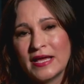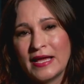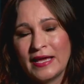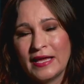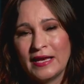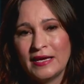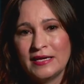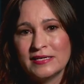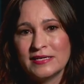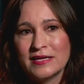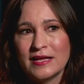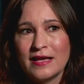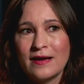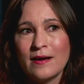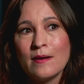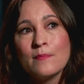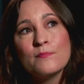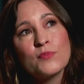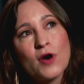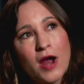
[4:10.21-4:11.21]
and
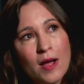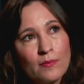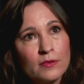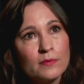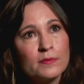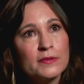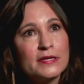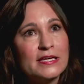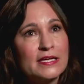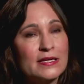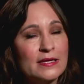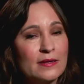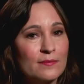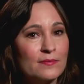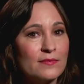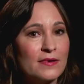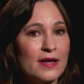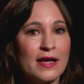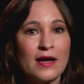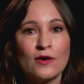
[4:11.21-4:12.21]
probably
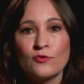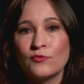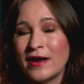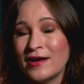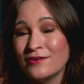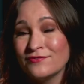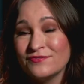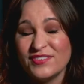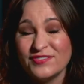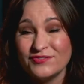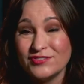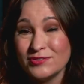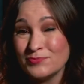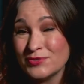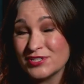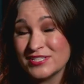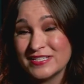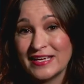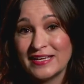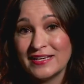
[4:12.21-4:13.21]
around
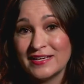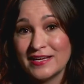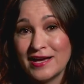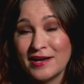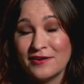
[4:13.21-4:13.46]
50%